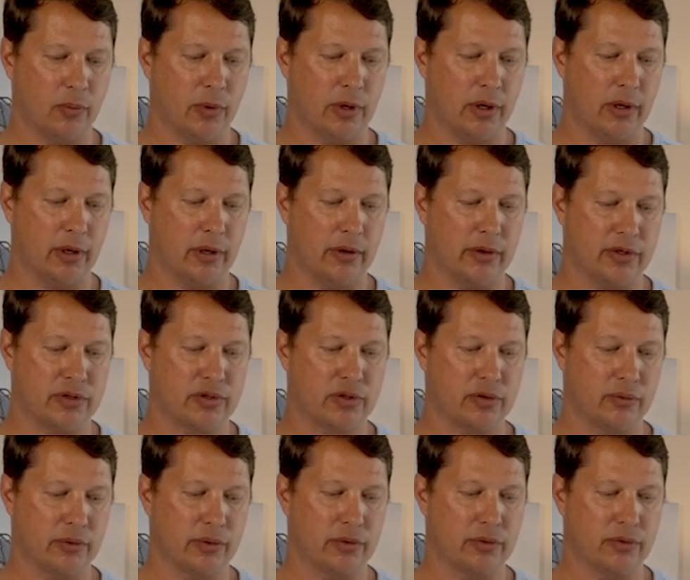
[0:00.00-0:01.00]
where the
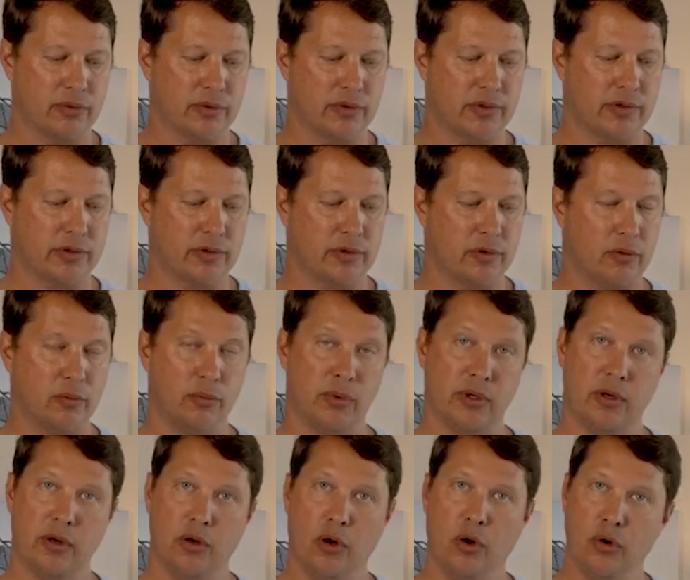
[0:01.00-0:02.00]
screws
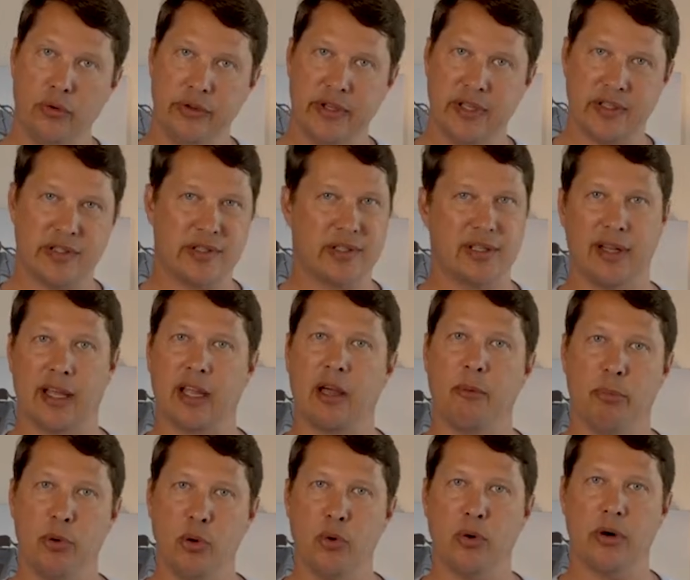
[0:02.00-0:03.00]
would hold this to like a
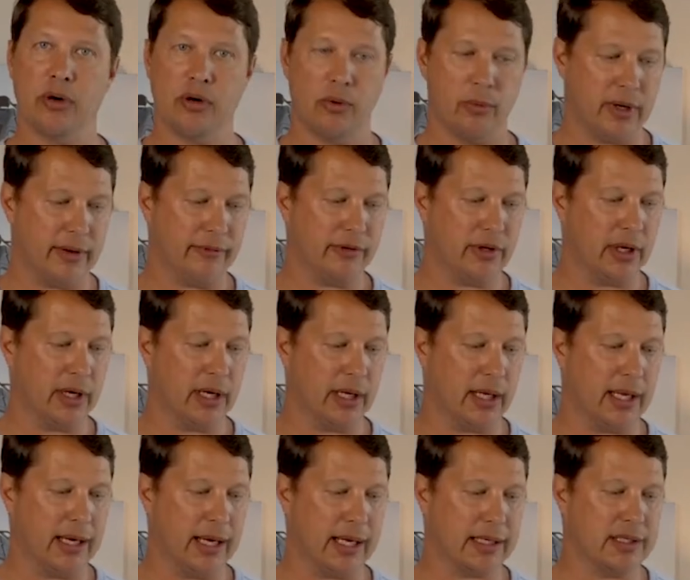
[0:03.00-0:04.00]
board or whatever you're going to
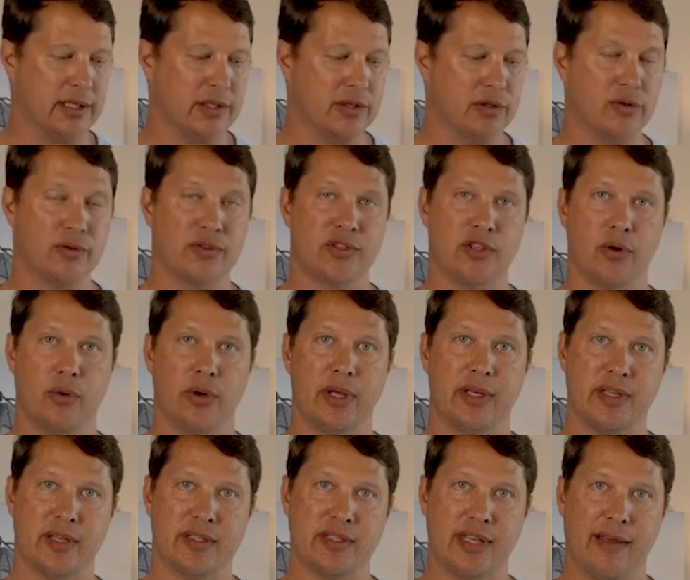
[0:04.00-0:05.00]
connect it to, so
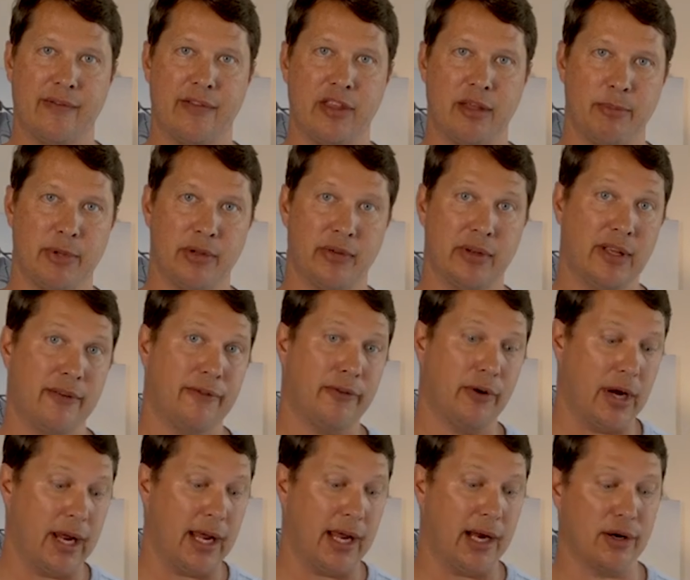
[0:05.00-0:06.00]
it does have the ability
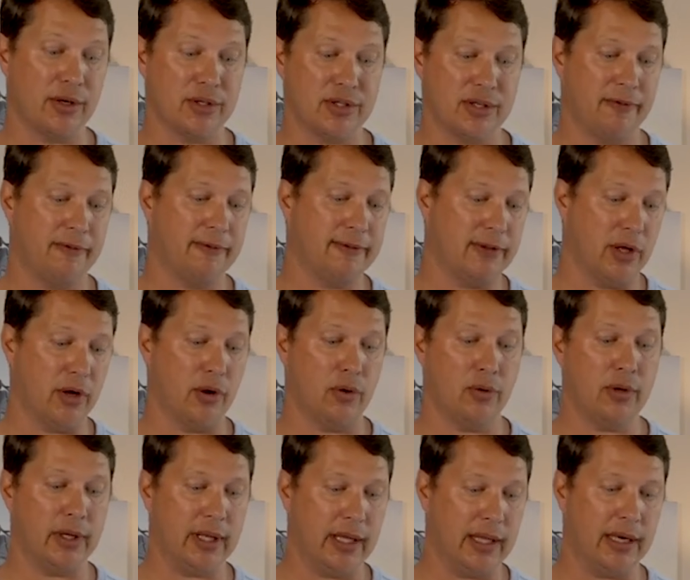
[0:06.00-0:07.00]
for air to
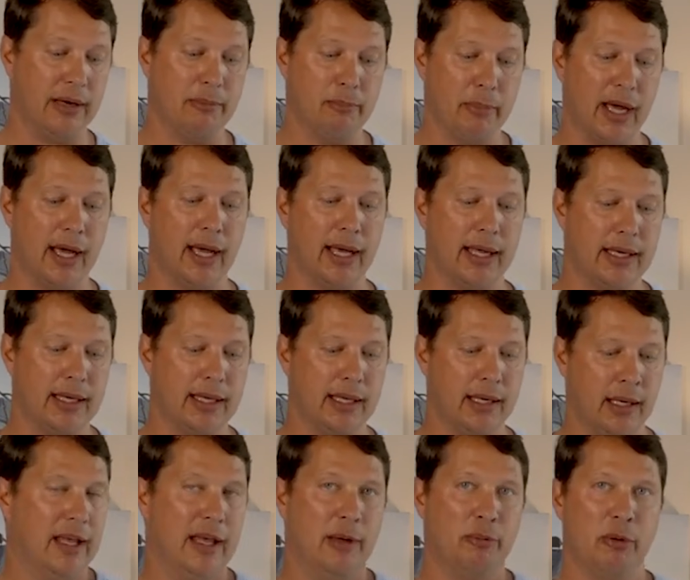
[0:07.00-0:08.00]
flow in and behind
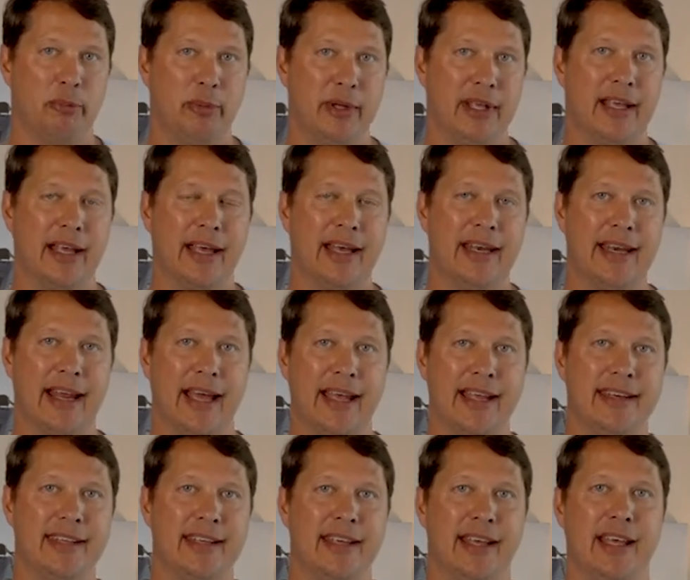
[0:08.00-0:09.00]
it. But being a
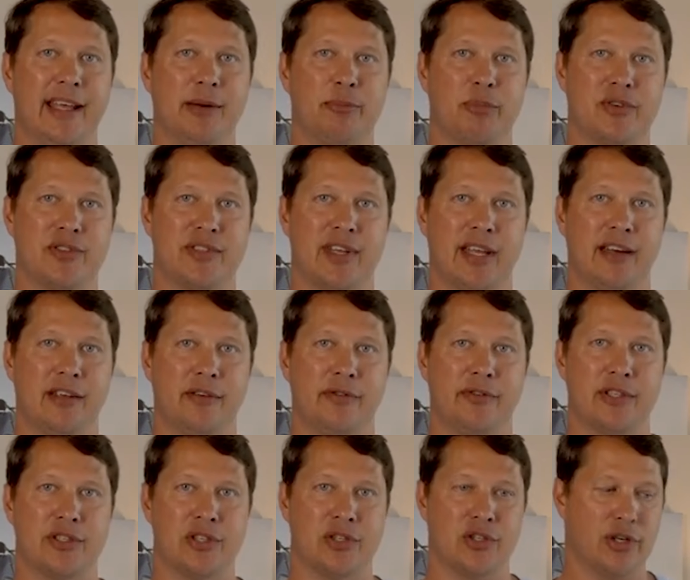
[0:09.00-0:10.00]
98%
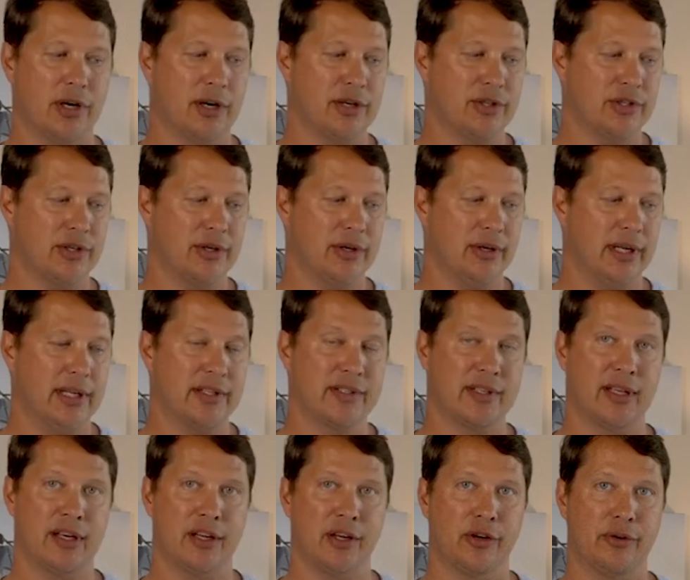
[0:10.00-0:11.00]
efficient charger, it's
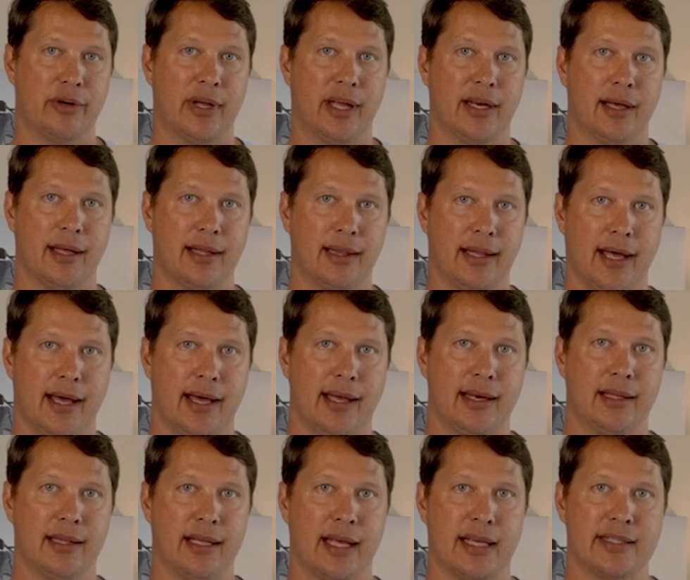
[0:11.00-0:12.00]
going to create a
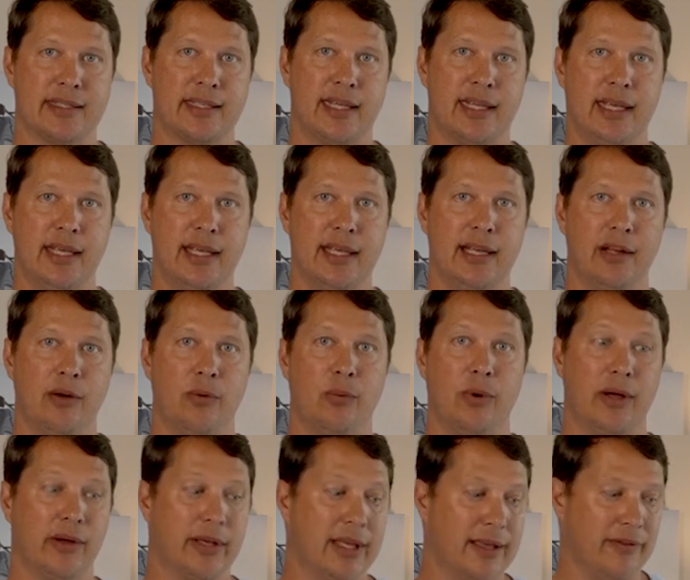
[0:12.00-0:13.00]
lot less heat
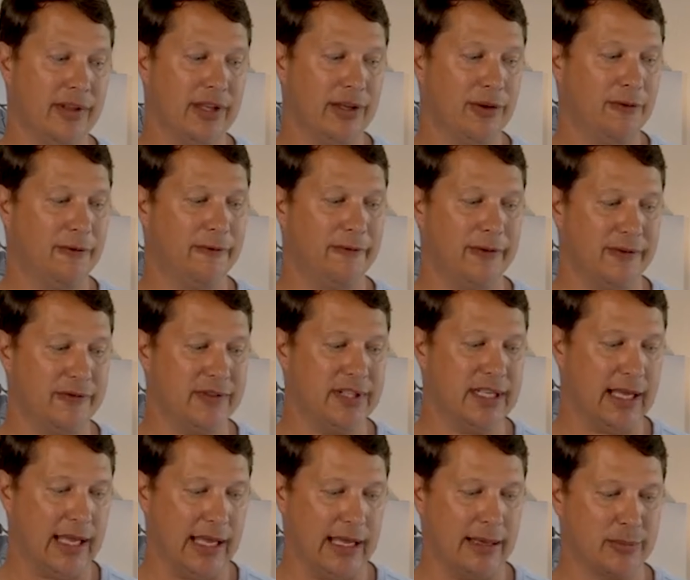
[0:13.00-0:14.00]
while giving you
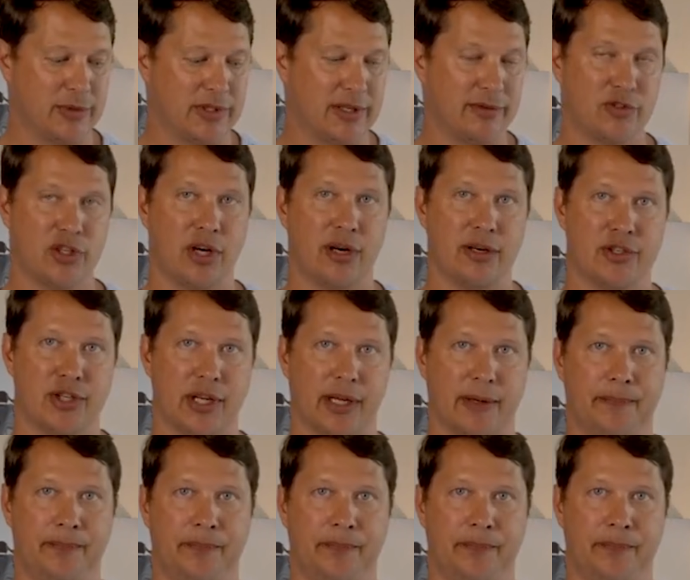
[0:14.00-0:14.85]
50 amps of charging.